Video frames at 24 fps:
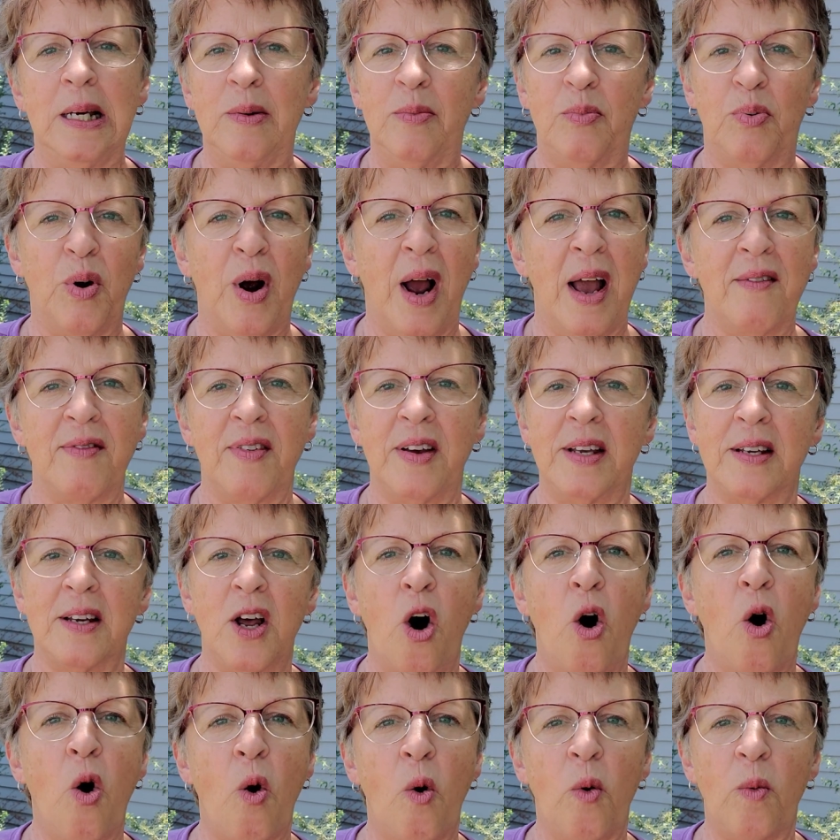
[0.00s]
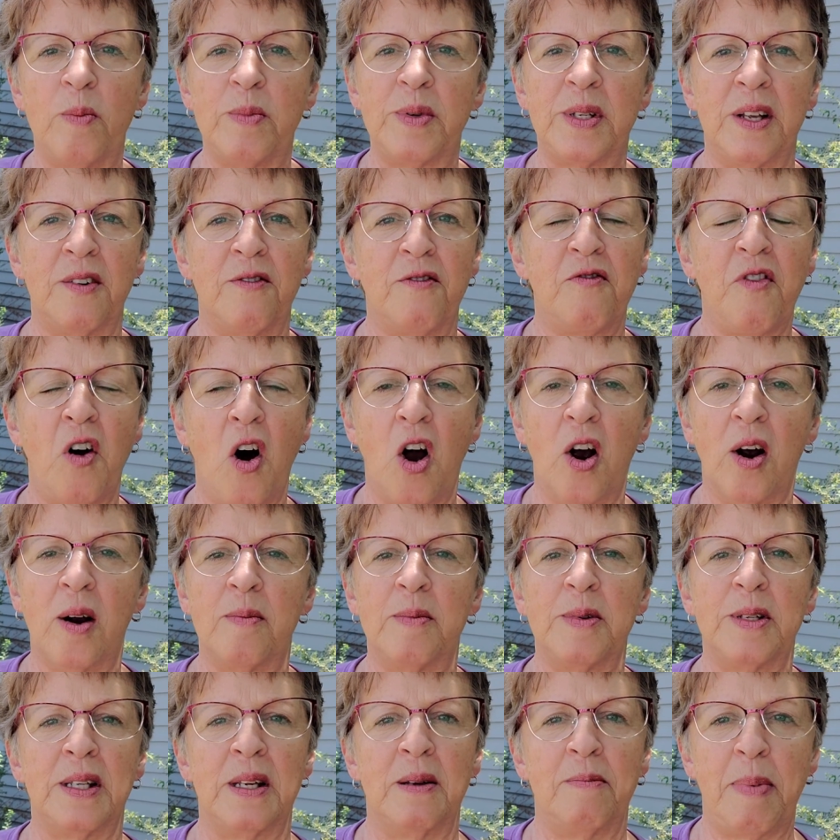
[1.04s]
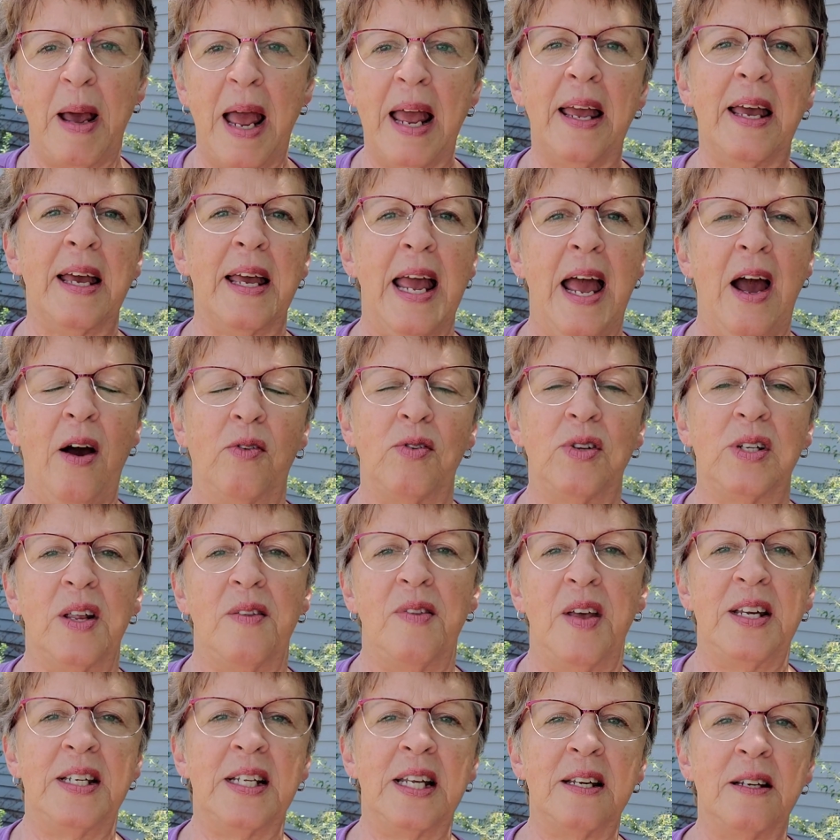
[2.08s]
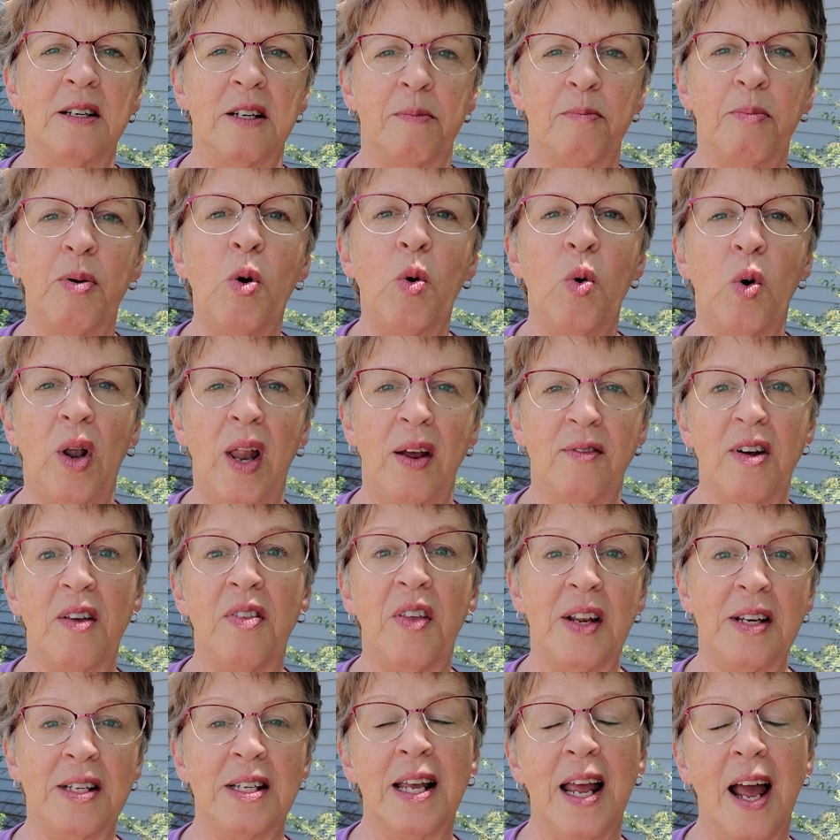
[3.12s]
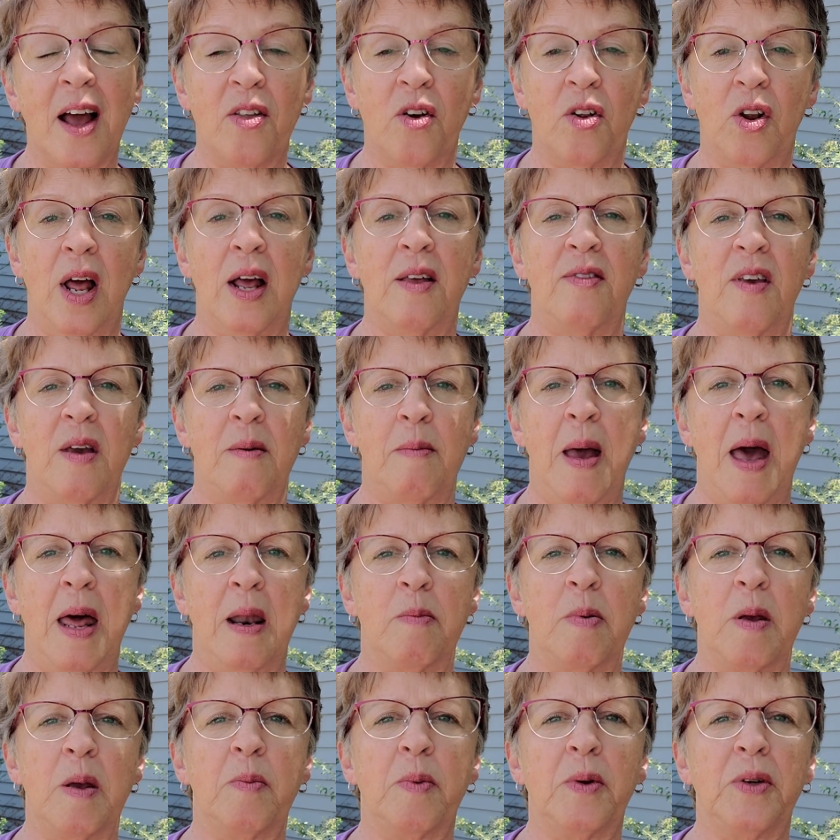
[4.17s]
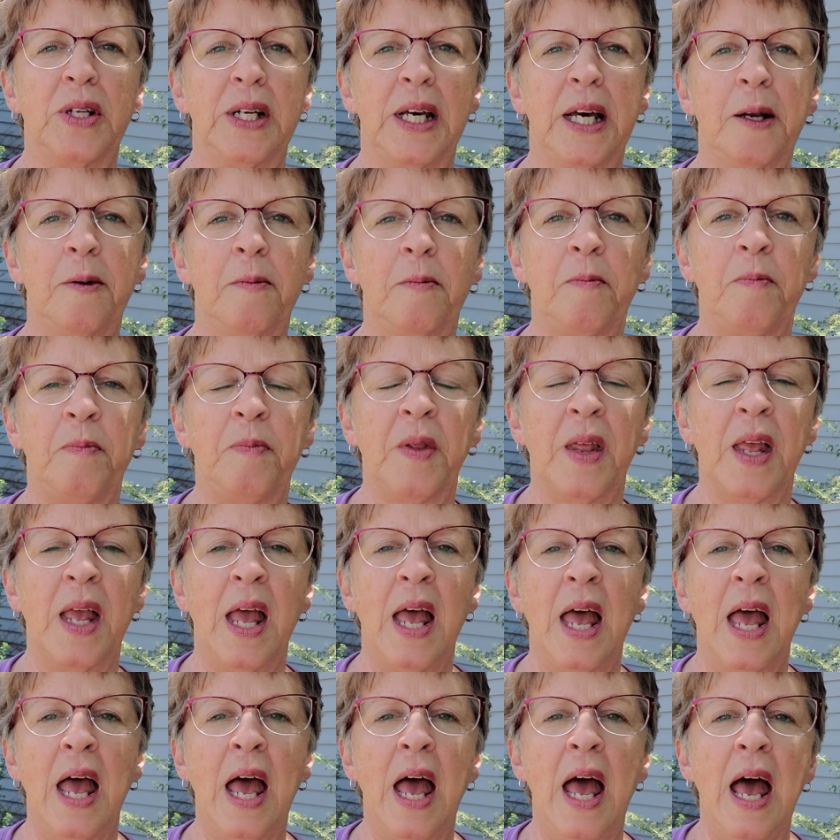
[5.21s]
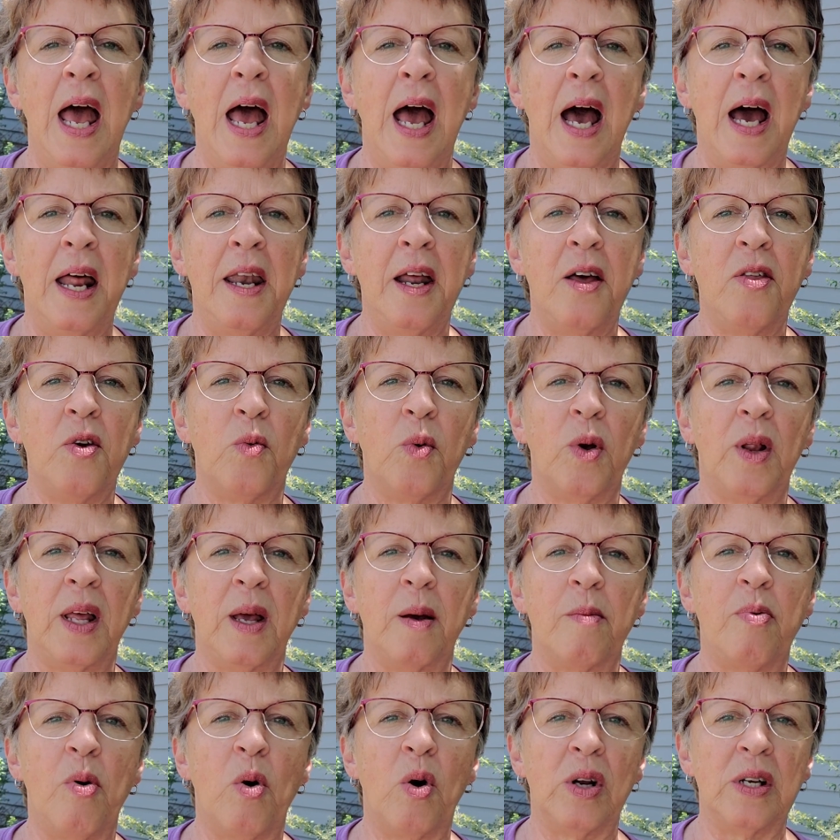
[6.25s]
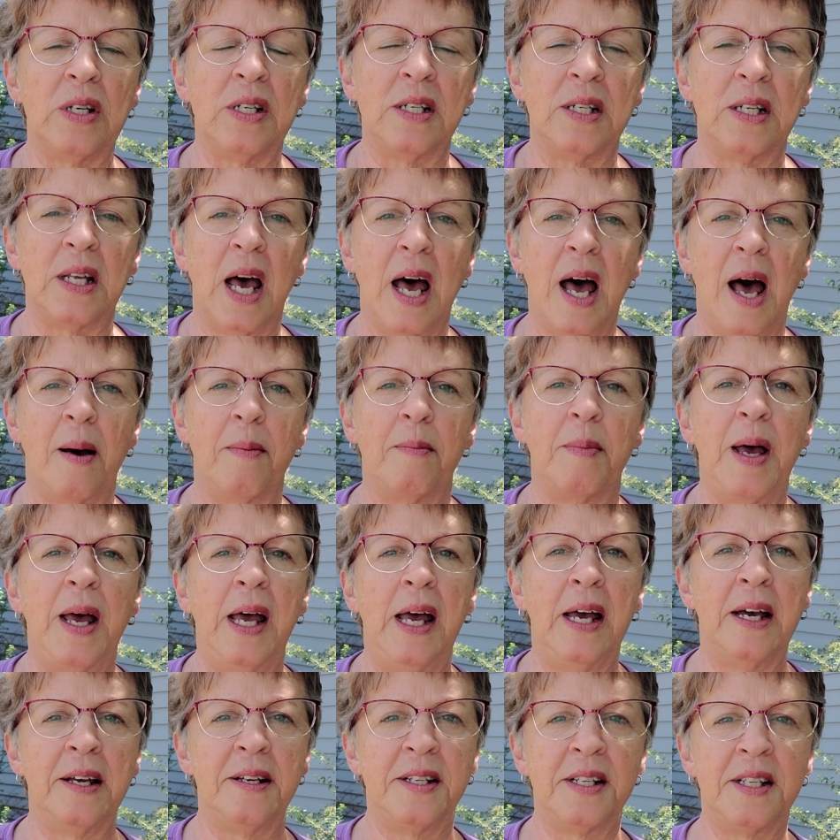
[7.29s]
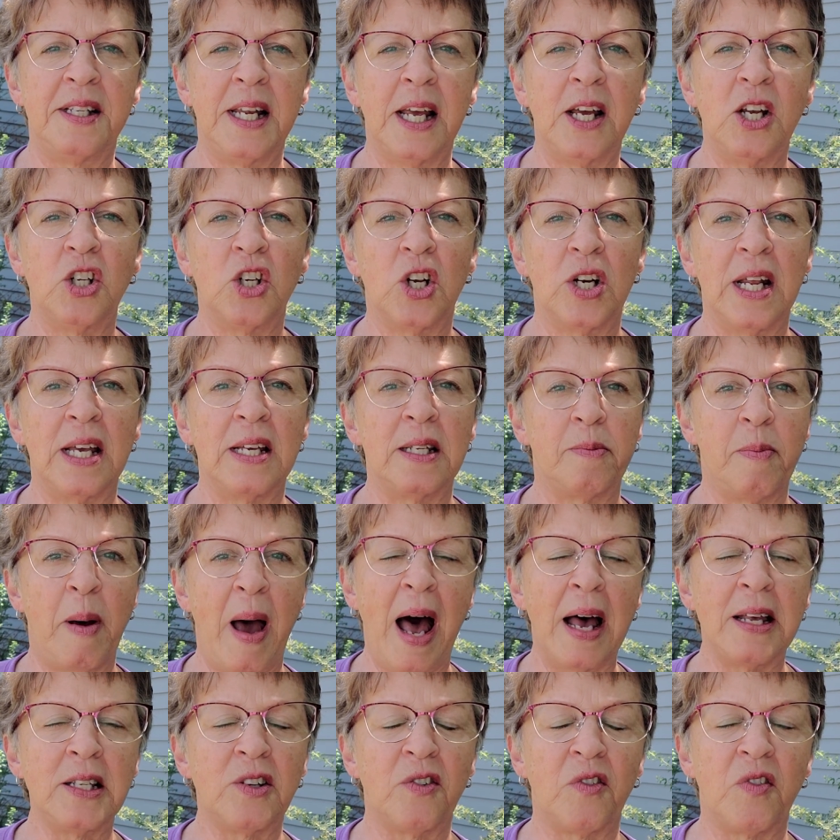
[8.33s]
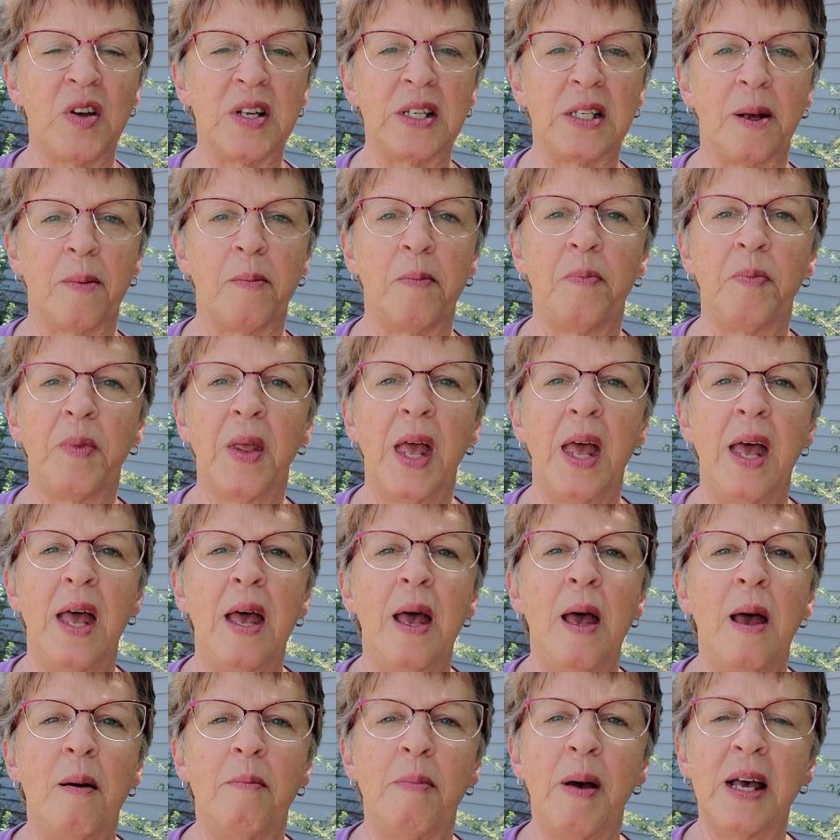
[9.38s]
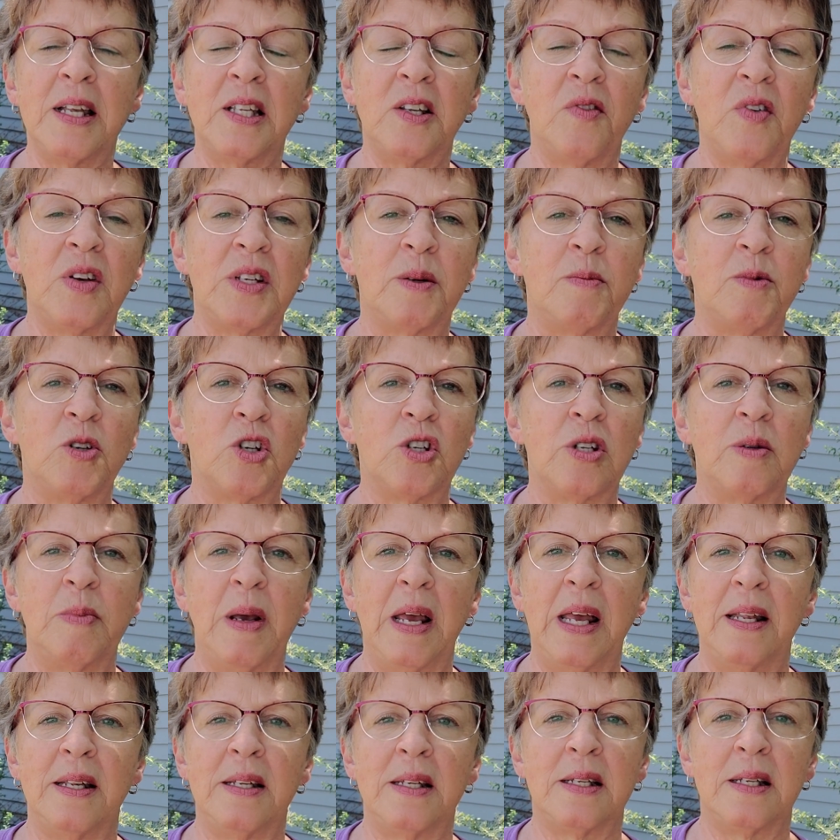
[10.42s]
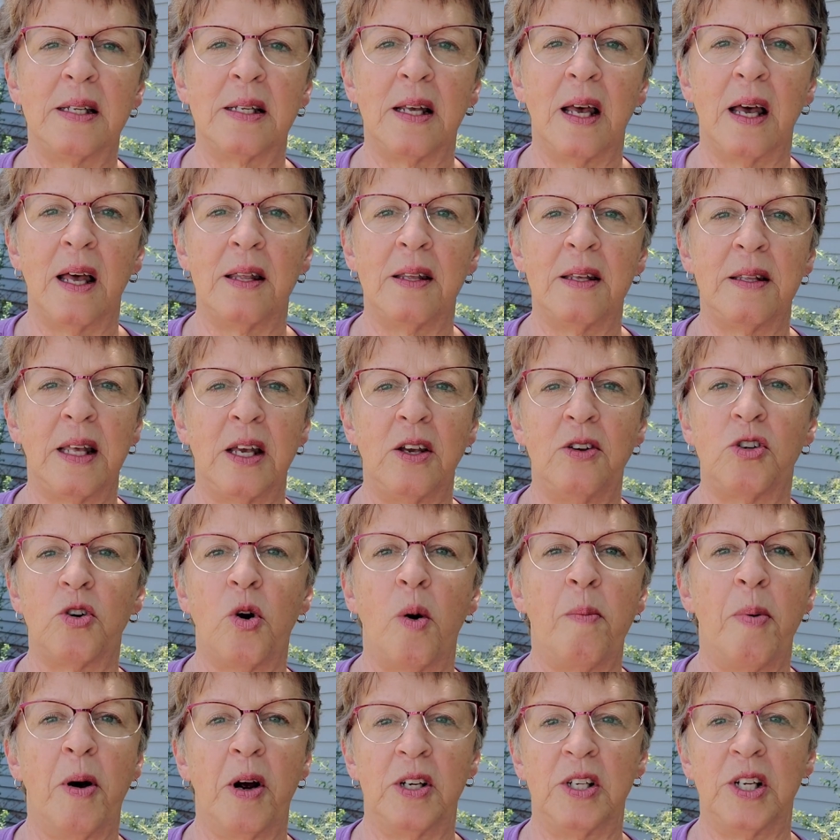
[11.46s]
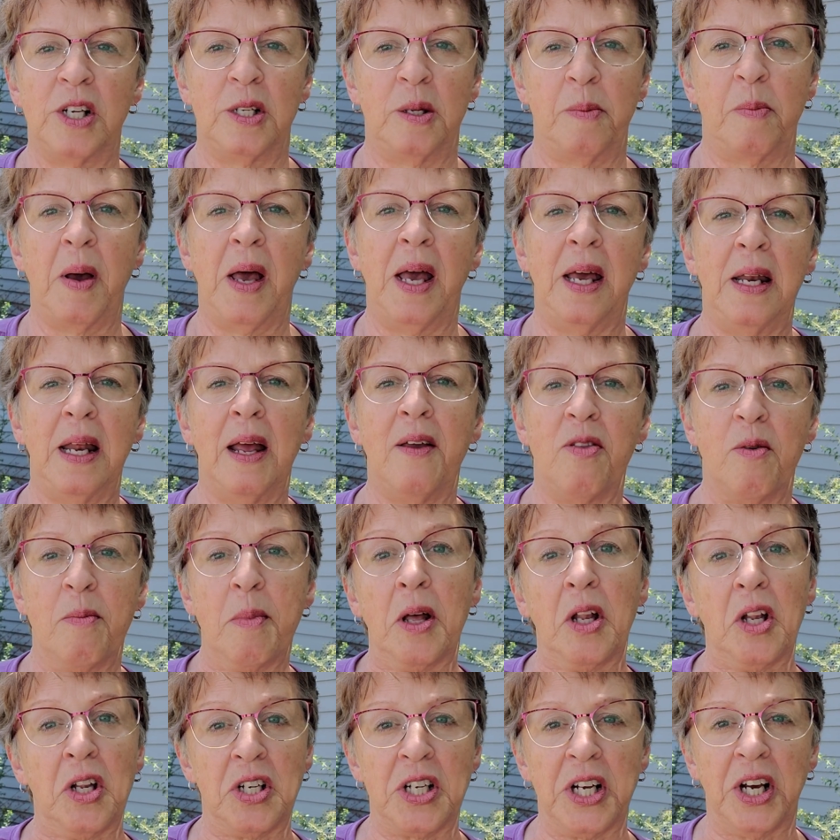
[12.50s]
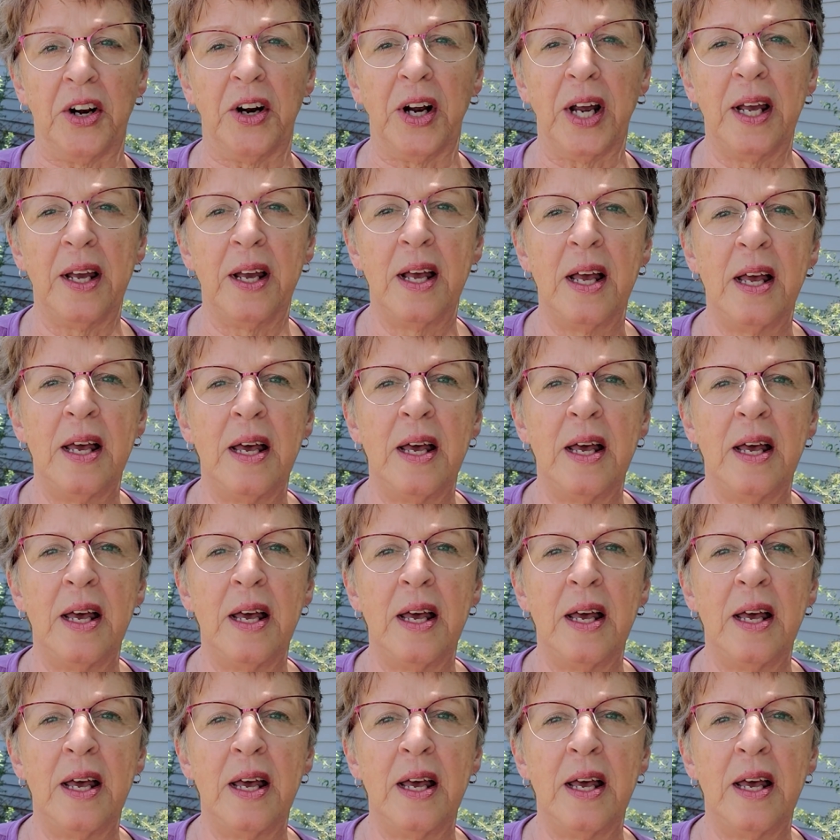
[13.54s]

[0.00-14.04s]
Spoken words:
private homes and farms and bank accounts, and they didn't pool everything together like the Amana people did. Another really important distinction is pacifism. Pacifism just means that you don't participate in the military,